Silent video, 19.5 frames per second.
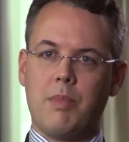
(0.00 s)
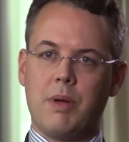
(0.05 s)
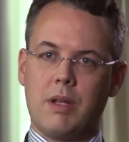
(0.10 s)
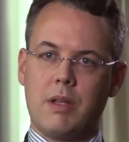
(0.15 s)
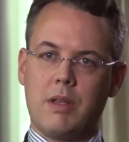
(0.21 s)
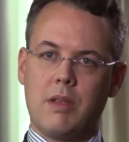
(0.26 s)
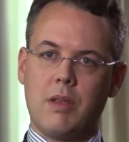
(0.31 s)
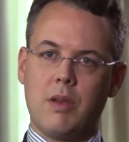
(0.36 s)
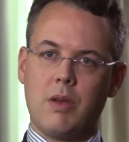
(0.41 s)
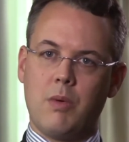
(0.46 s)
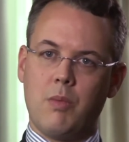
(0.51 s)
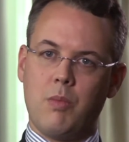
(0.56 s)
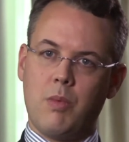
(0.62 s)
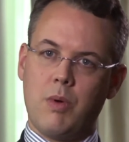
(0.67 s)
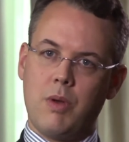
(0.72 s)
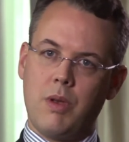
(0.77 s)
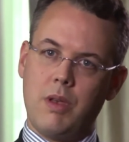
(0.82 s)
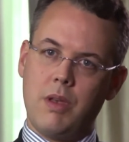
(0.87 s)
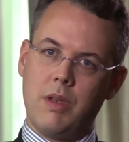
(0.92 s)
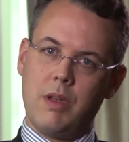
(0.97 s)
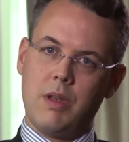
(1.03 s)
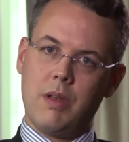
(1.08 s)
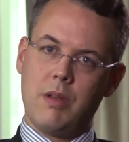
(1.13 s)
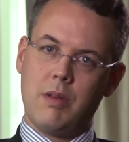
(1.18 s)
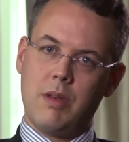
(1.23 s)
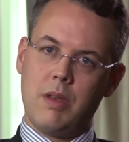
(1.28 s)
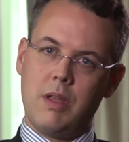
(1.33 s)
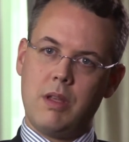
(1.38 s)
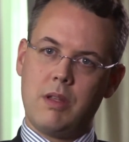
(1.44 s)
But you know, one
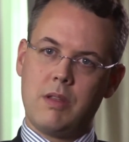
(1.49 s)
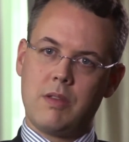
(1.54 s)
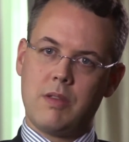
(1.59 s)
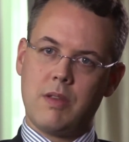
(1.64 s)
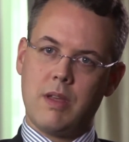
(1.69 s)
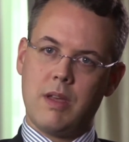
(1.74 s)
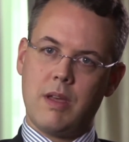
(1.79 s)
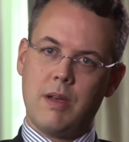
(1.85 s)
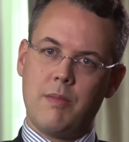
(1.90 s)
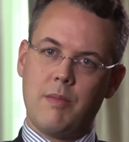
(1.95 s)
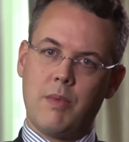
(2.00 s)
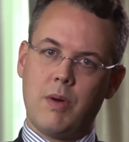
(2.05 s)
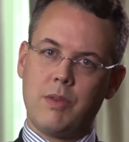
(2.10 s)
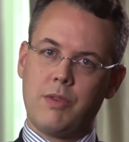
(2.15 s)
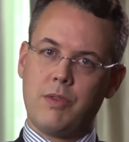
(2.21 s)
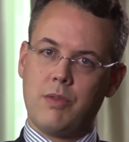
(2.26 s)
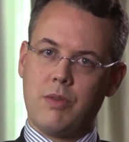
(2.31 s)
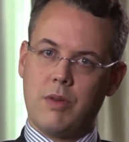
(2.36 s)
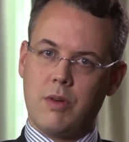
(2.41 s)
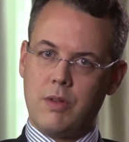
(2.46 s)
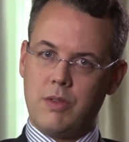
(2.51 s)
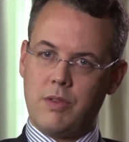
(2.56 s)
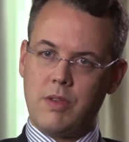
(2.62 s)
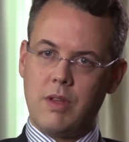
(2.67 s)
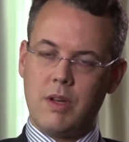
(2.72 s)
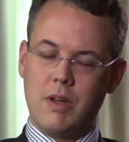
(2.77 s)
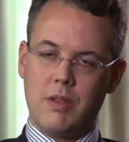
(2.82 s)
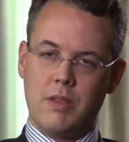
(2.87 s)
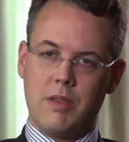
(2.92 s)
need also
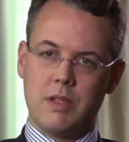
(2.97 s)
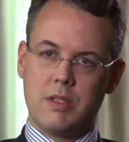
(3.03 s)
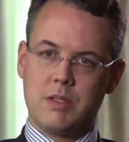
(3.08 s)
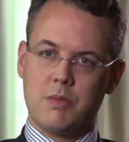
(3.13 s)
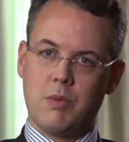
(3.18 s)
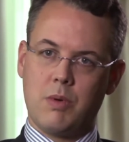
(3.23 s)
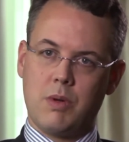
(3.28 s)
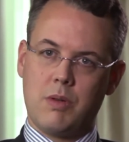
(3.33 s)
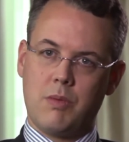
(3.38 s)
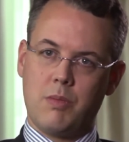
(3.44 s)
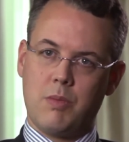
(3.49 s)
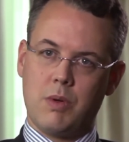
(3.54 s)
consider, and that's what